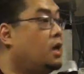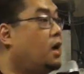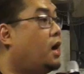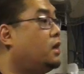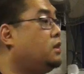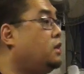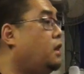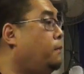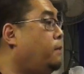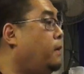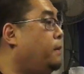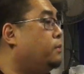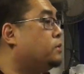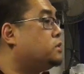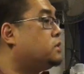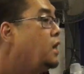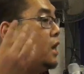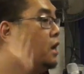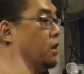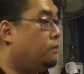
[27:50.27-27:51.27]
I need people
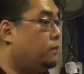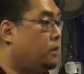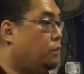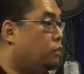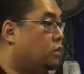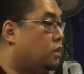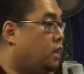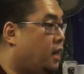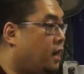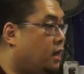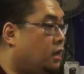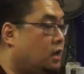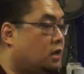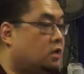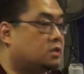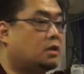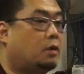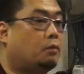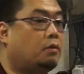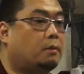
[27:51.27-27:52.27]
to help me with that
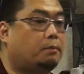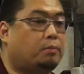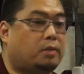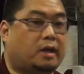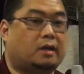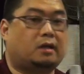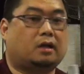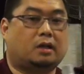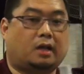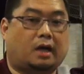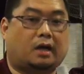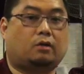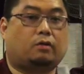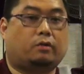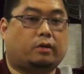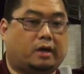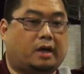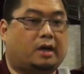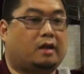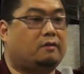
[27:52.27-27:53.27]
because I want to plant a lot of
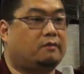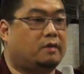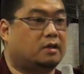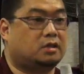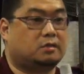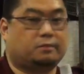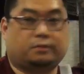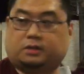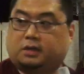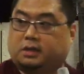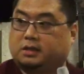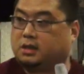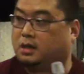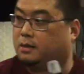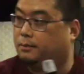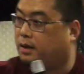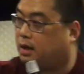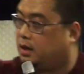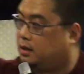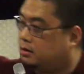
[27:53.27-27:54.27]
organic vegetables. It's going to
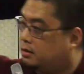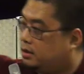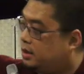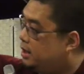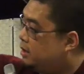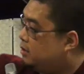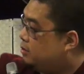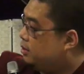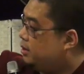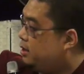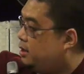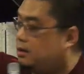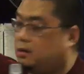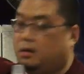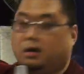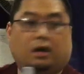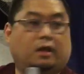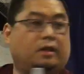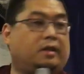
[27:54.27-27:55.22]
be either here or here.